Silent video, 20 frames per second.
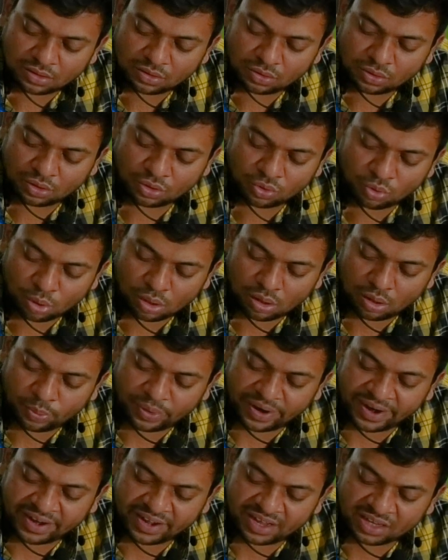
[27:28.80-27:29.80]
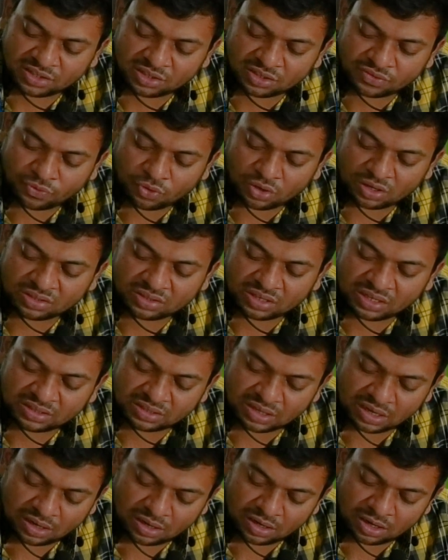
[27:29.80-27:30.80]
The total weightage is for
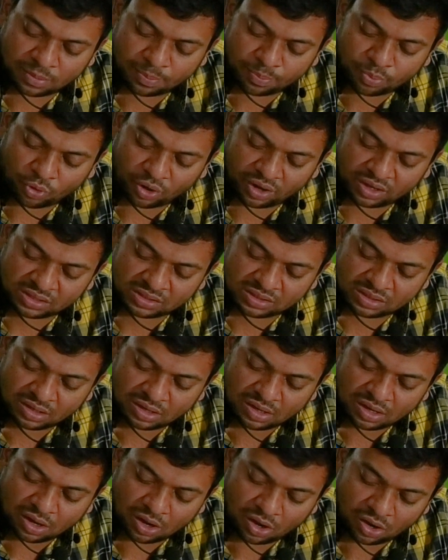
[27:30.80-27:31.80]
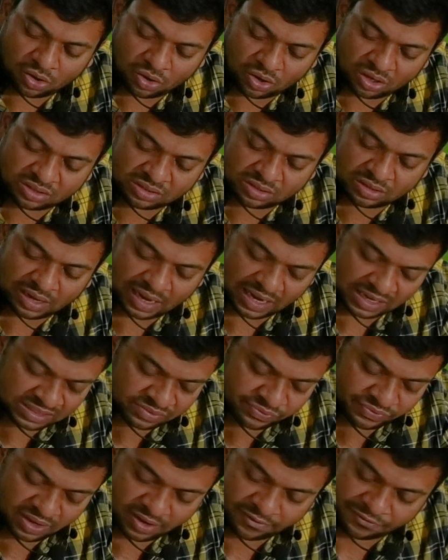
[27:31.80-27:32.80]
600 points across, as
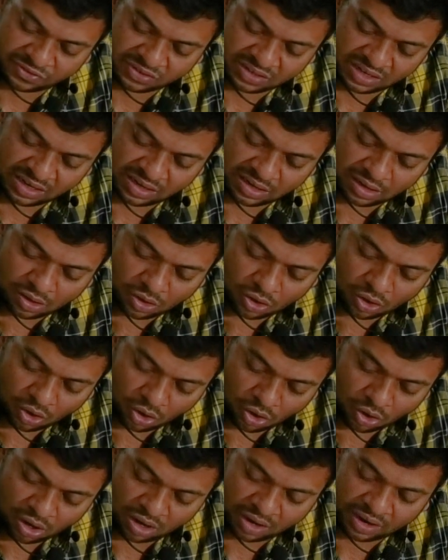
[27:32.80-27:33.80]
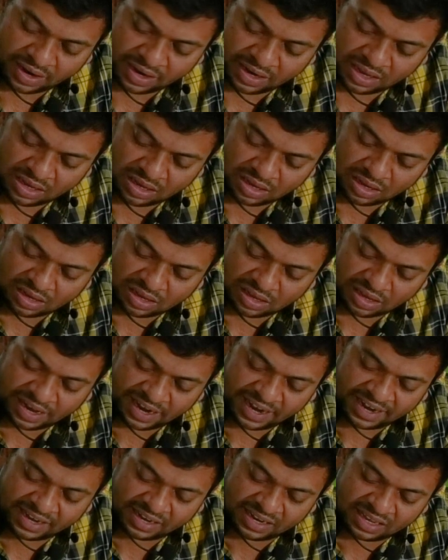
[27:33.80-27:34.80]
we have seen already,
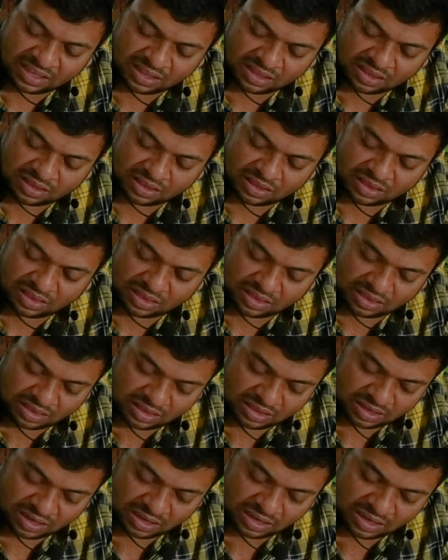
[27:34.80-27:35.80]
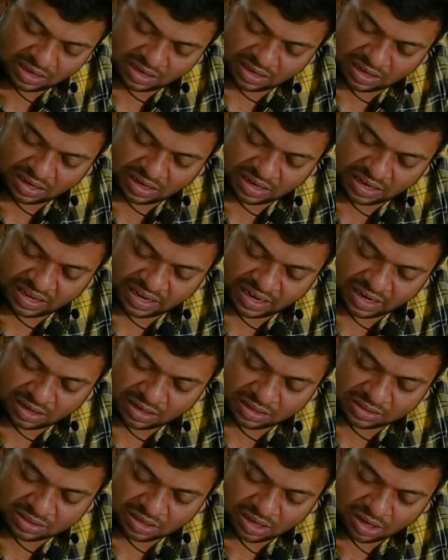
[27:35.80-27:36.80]
83
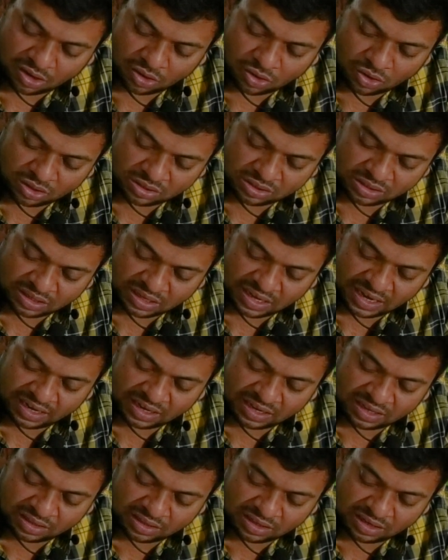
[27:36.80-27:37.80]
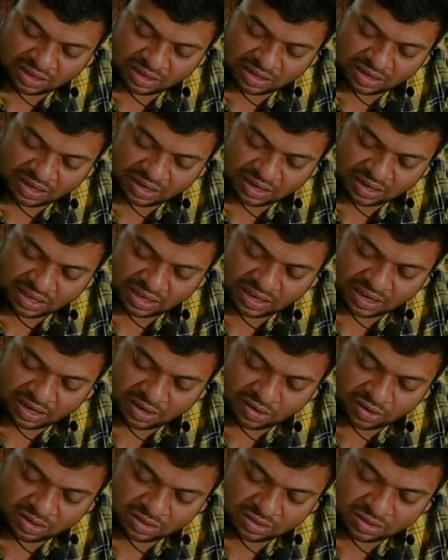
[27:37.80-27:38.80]
indicators, across 83
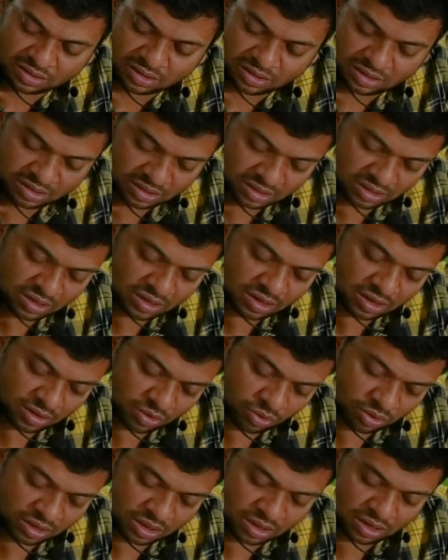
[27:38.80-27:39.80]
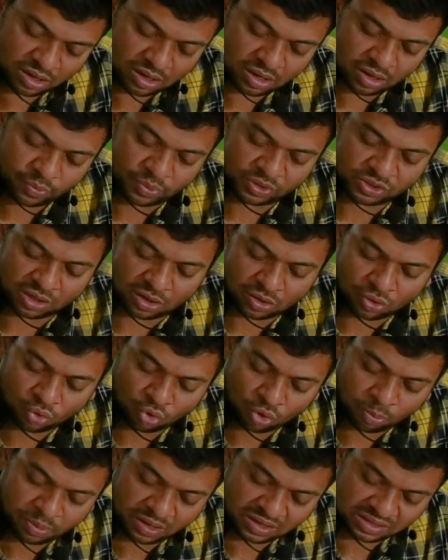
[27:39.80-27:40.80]
indicators. Okay, which are
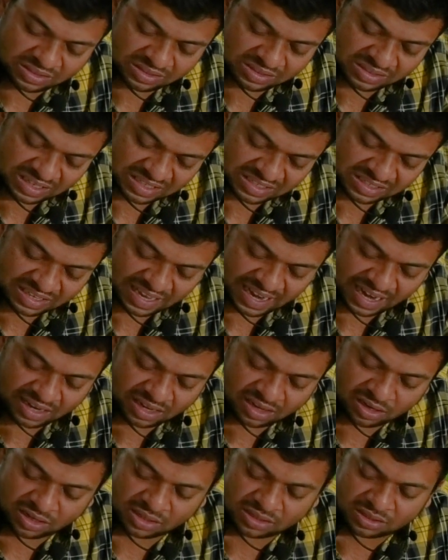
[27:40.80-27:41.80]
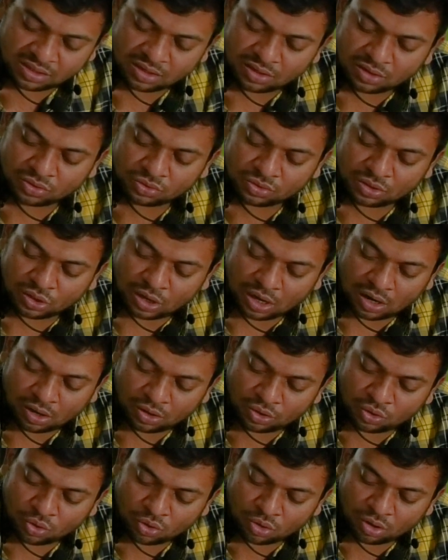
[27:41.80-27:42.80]
grouped in 6 categories. So a
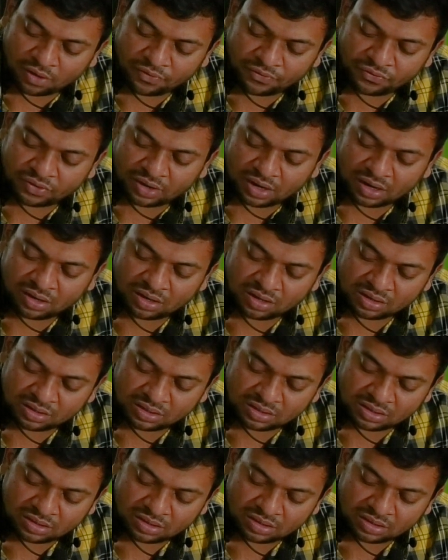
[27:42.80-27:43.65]
total of under